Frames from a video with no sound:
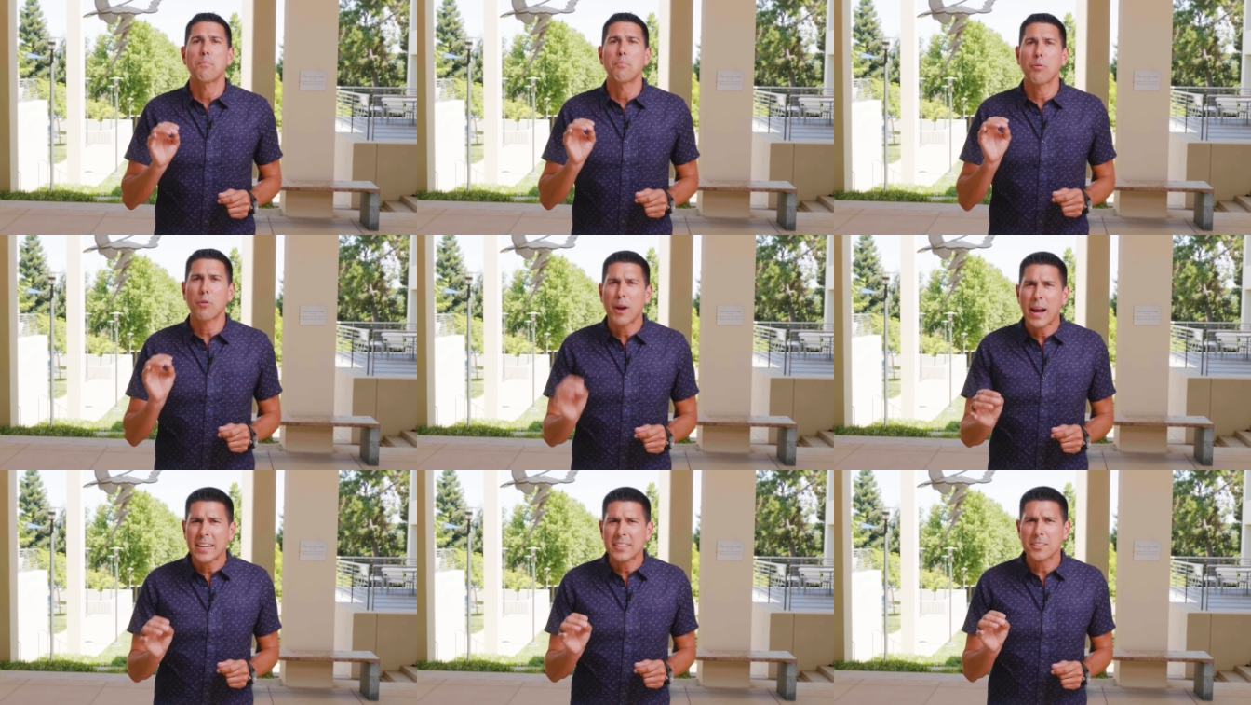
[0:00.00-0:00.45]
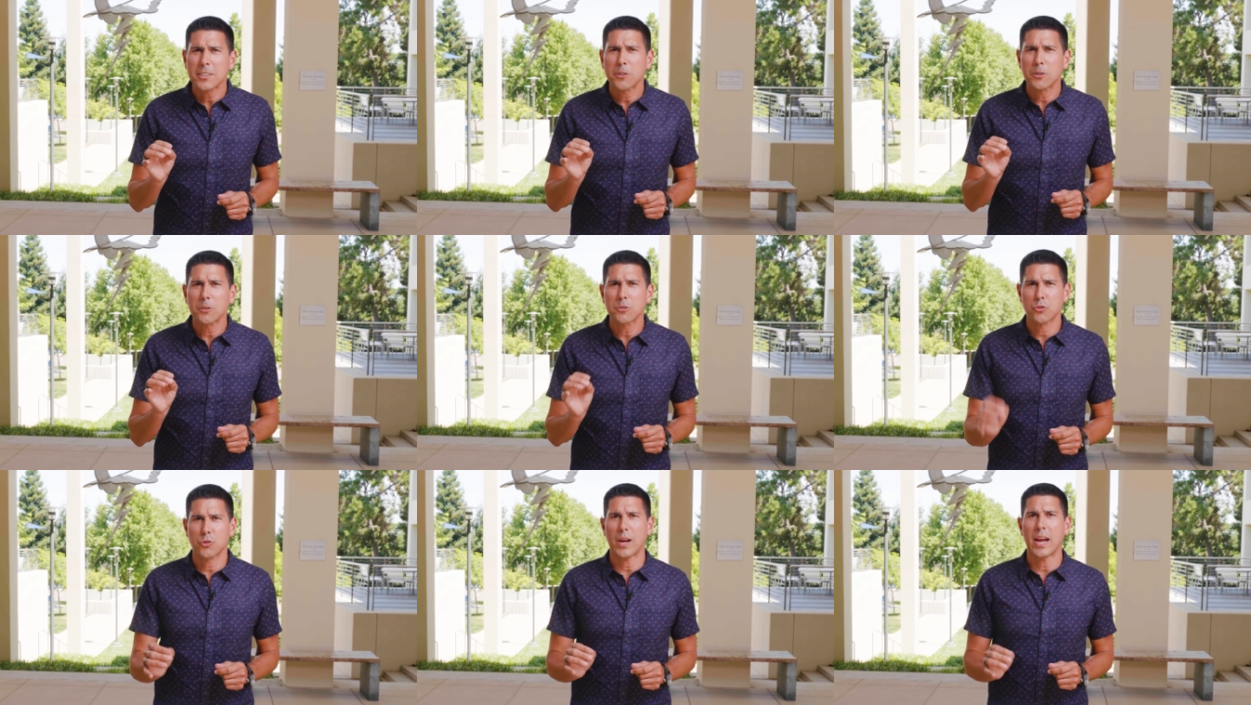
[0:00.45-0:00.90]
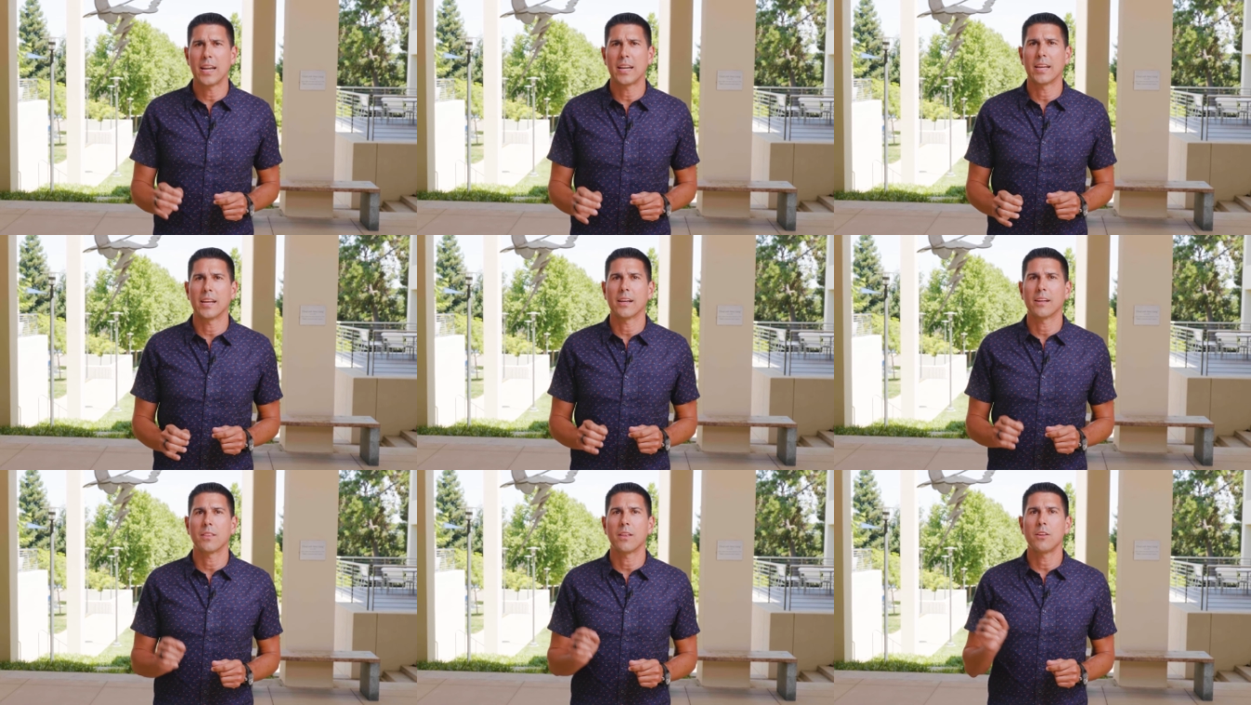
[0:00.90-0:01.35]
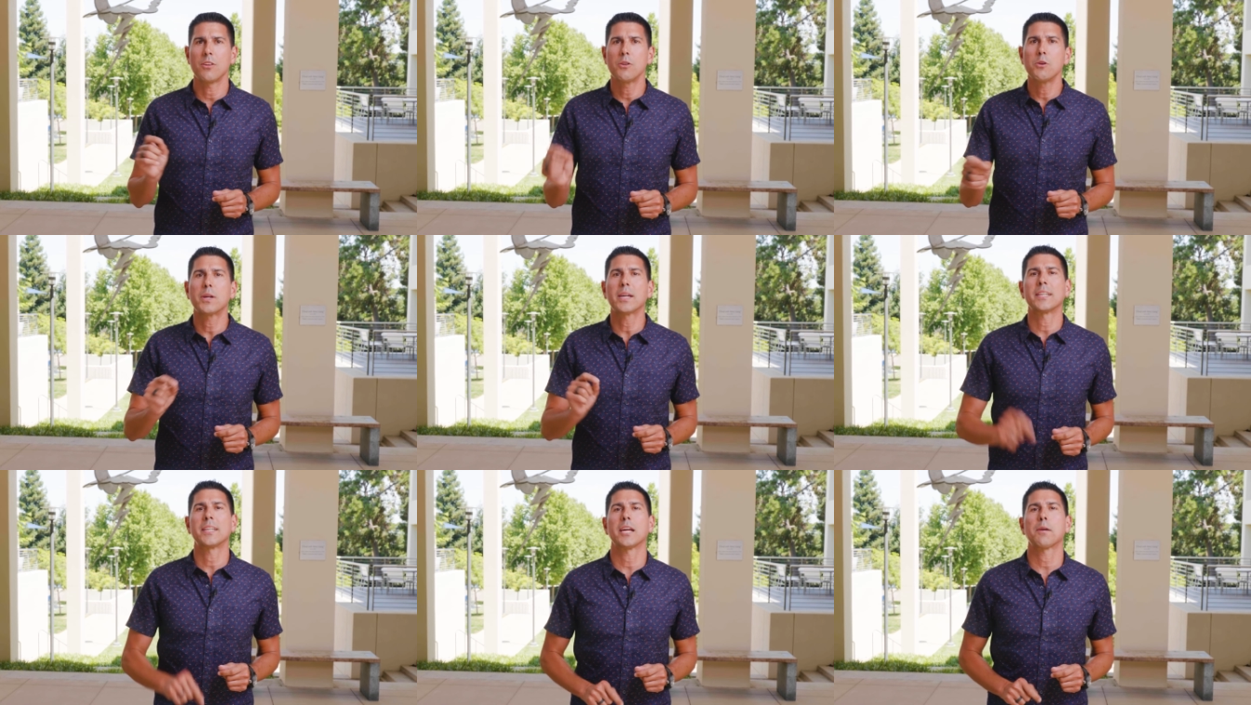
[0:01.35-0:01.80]
practical training that
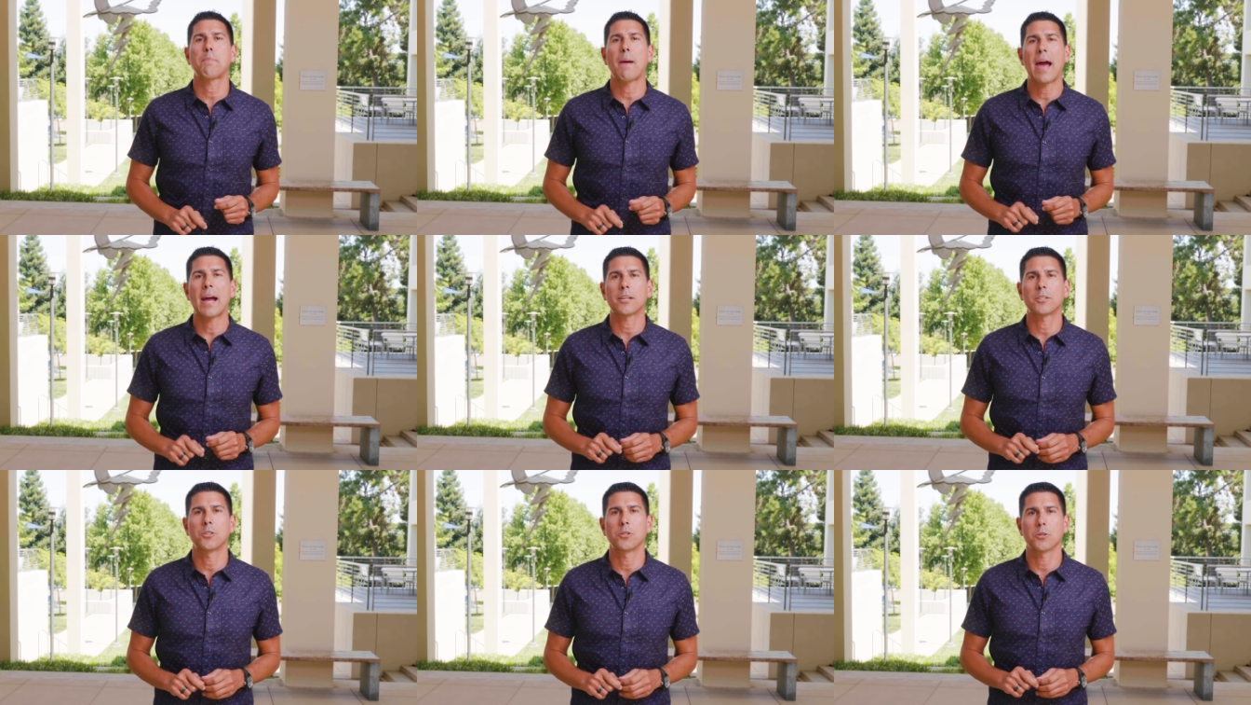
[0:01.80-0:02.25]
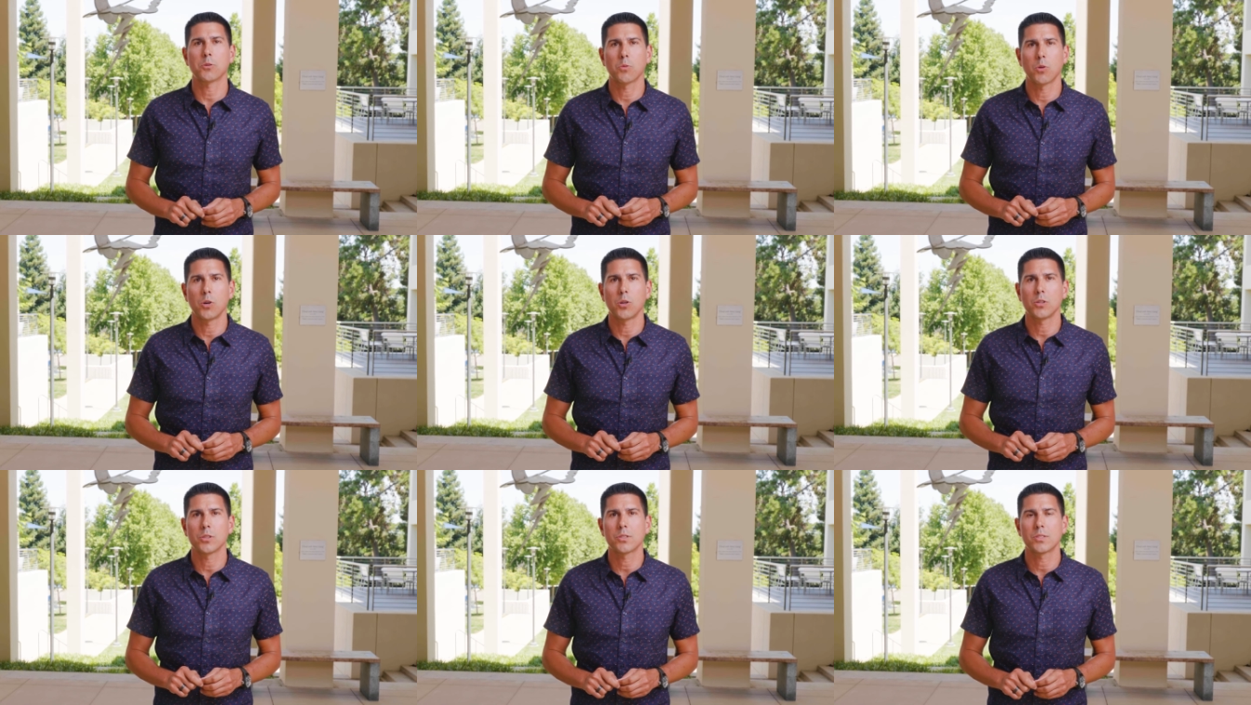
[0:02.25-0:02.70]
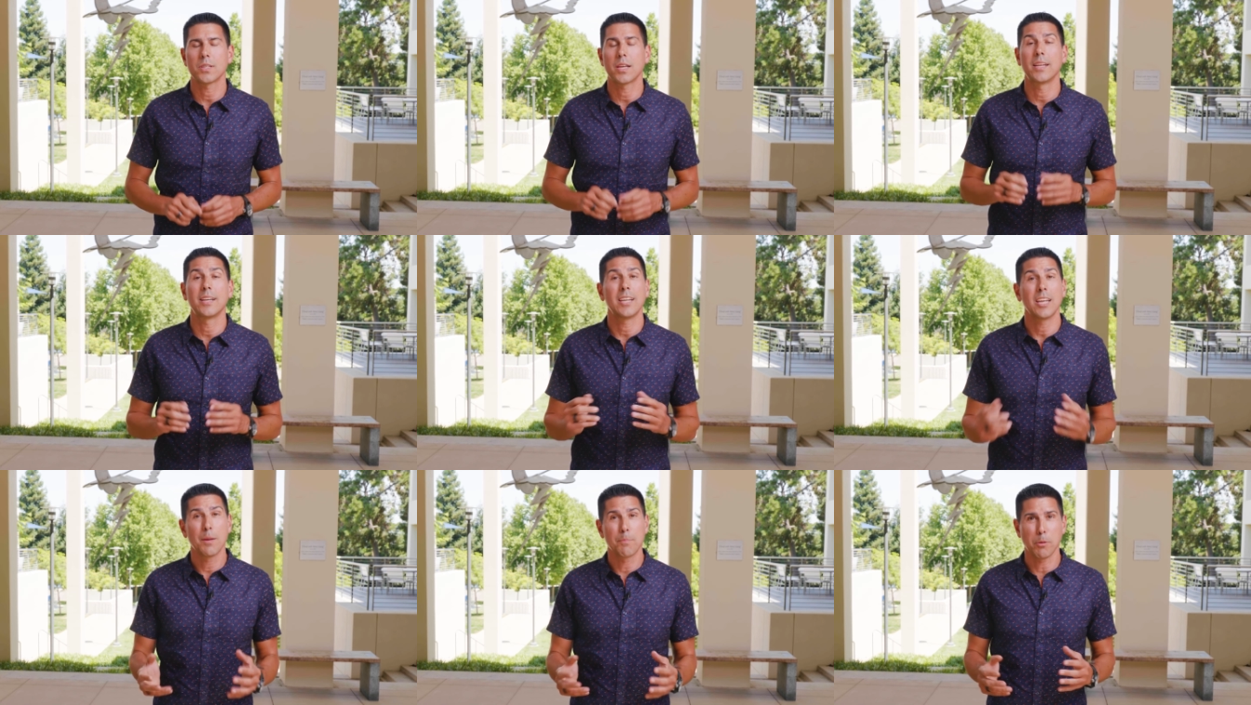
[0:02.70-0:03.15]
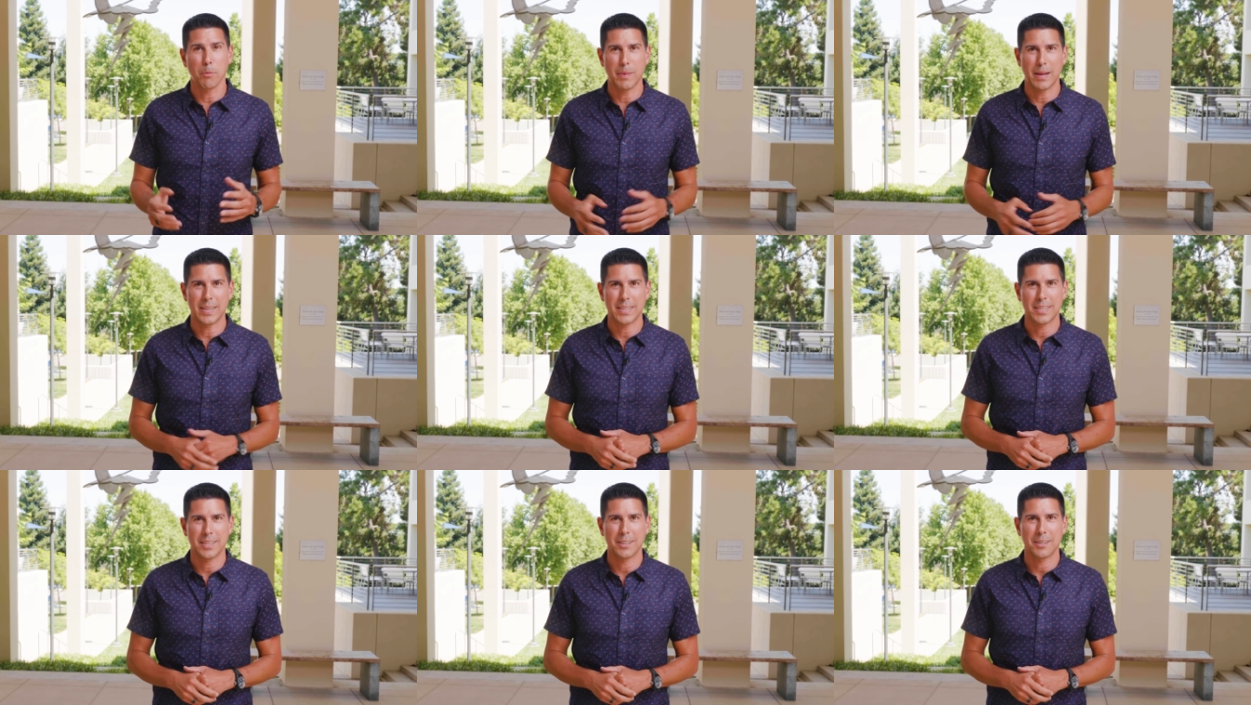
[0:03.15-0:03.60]
you can take back to your roles and
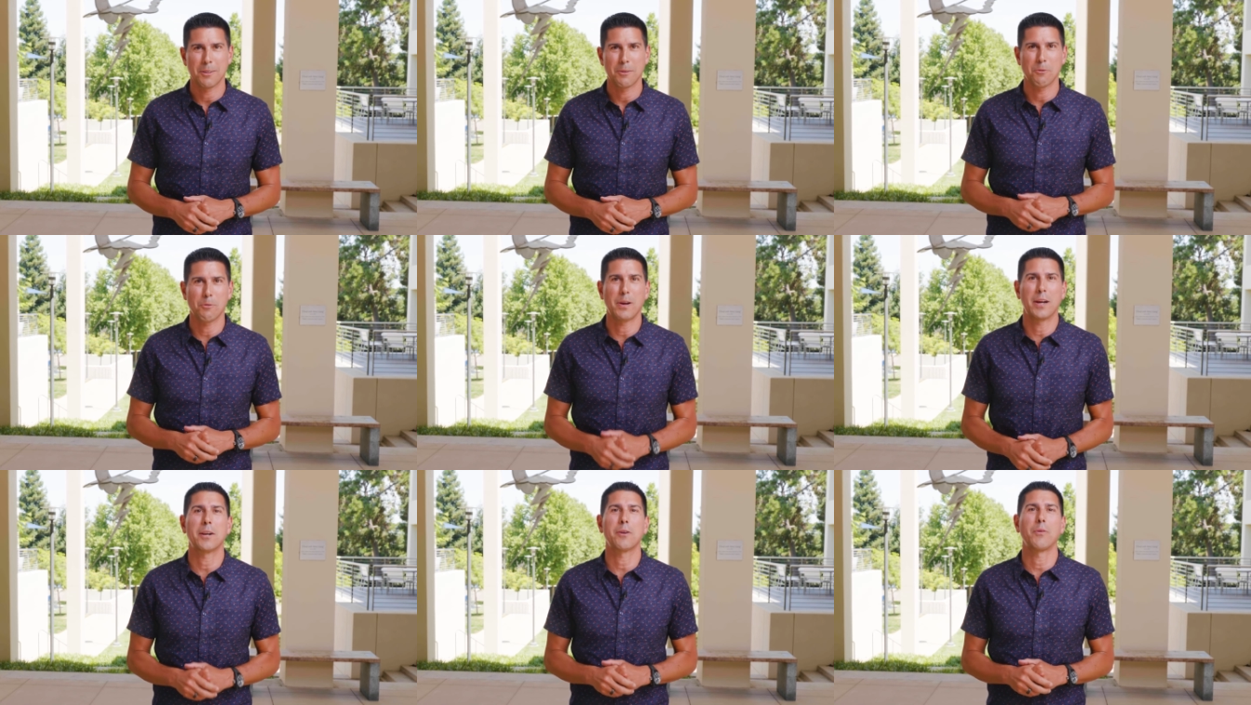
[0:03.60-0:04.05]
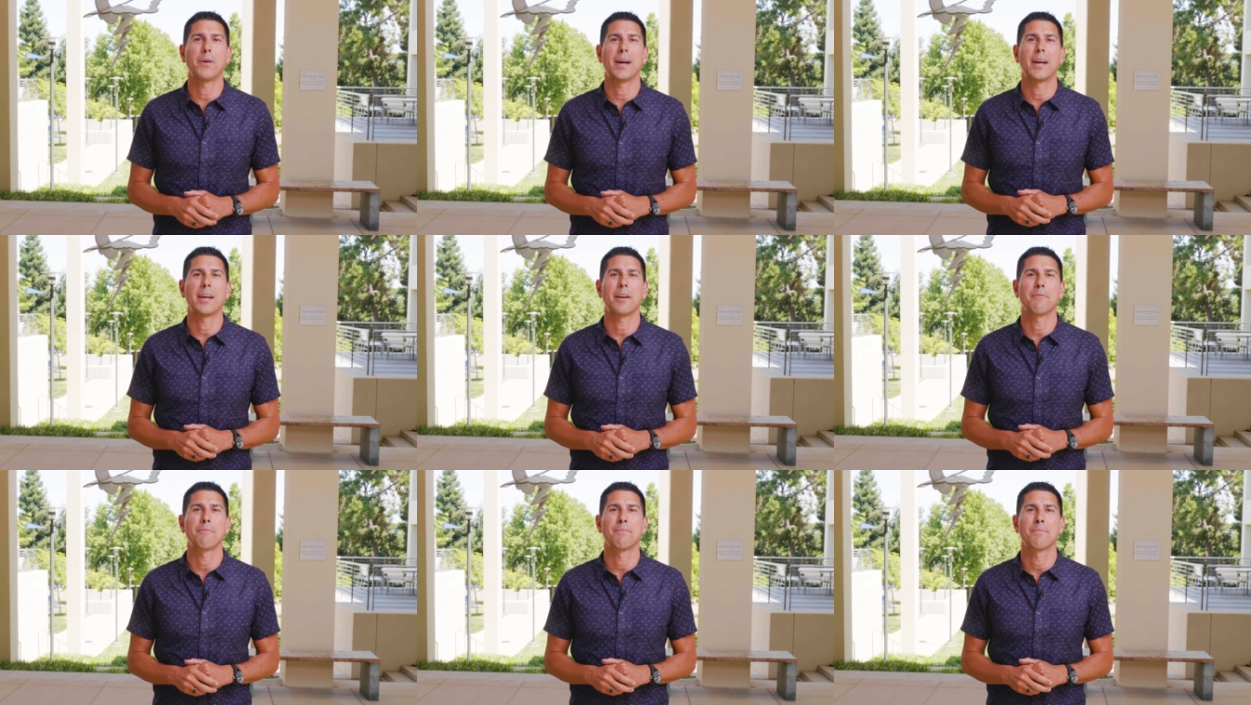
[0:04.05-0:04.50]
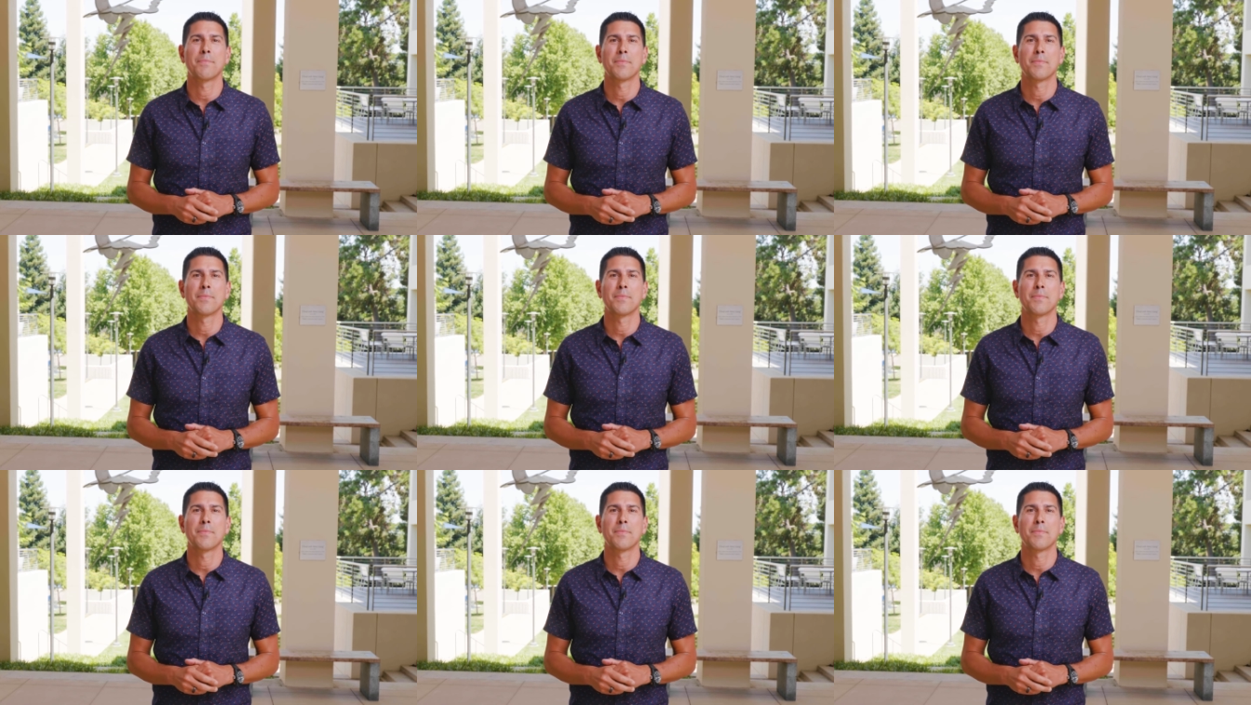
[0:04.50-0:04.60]
implement right away.